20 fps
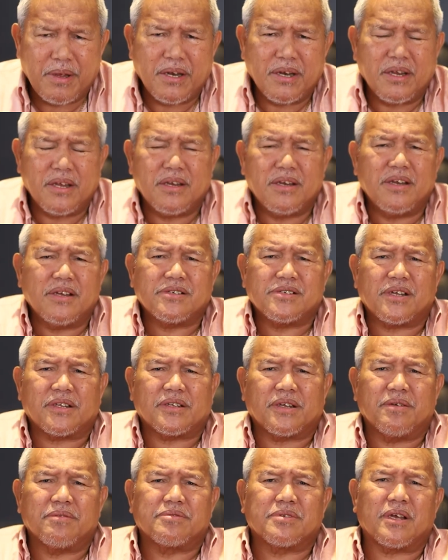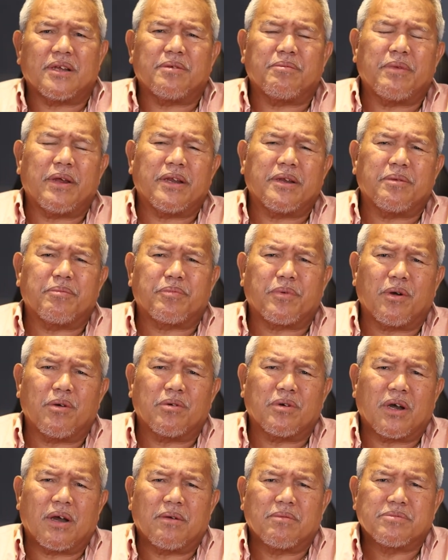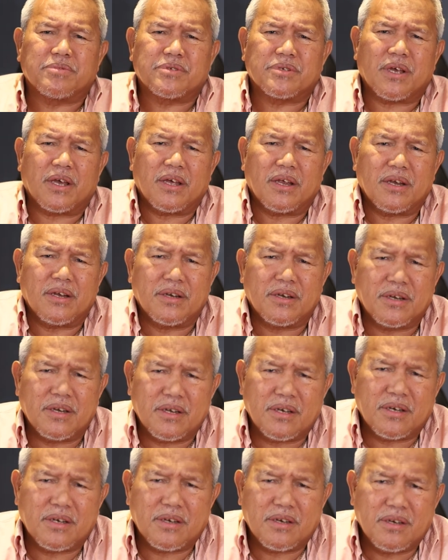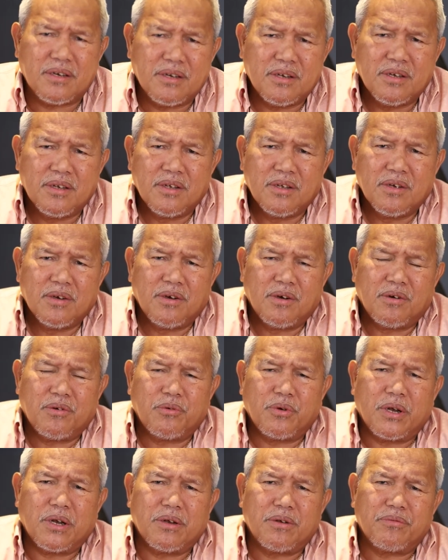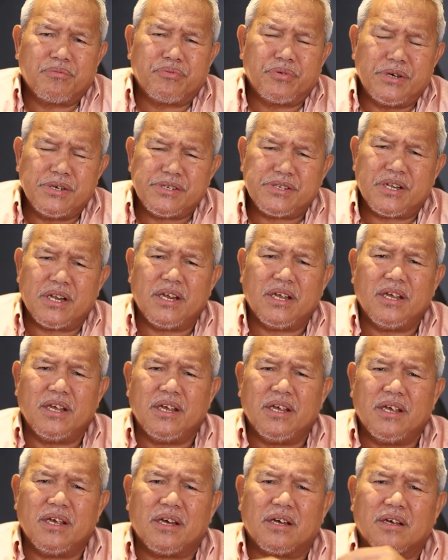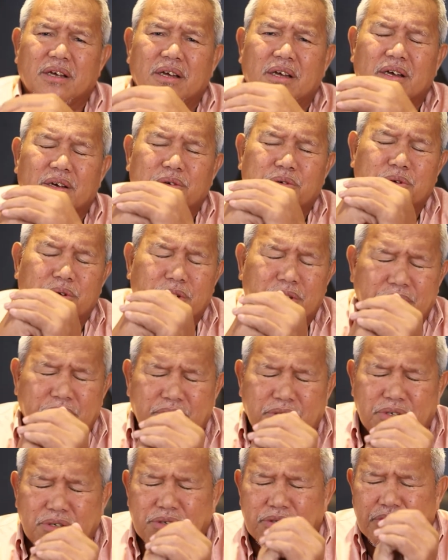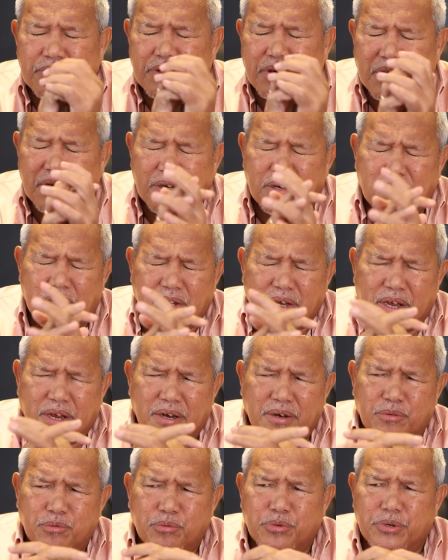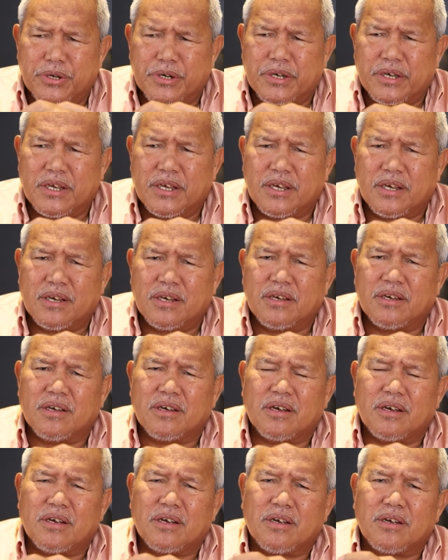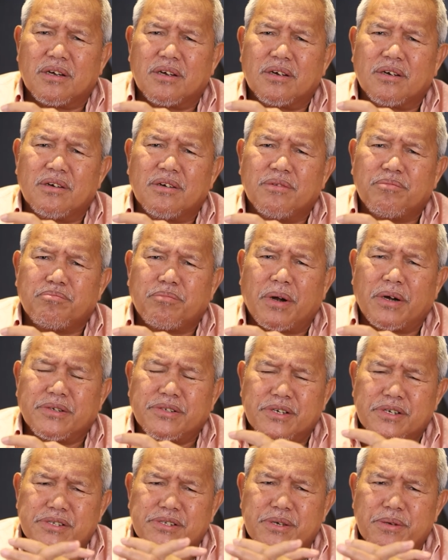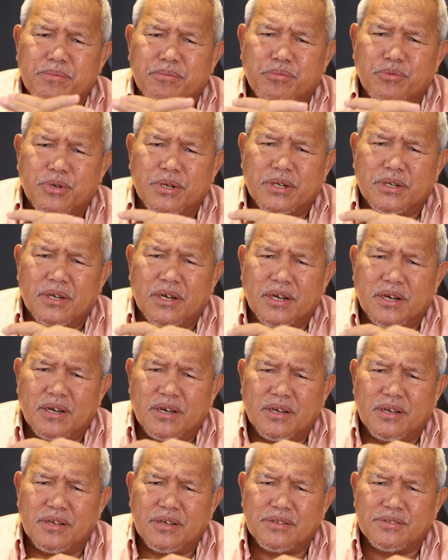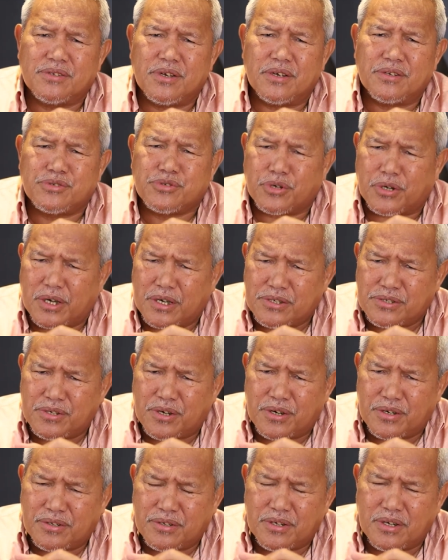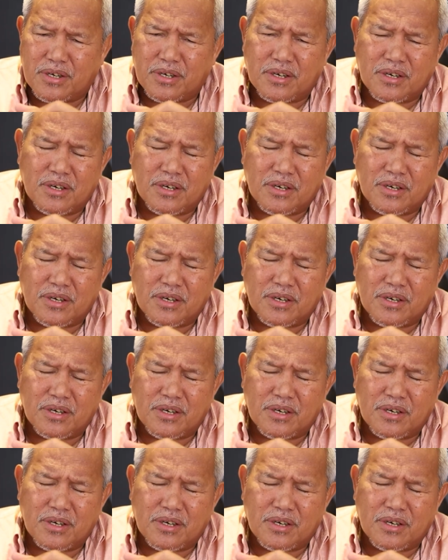initiatives and many programs, and firstly, a good and working partnership with the education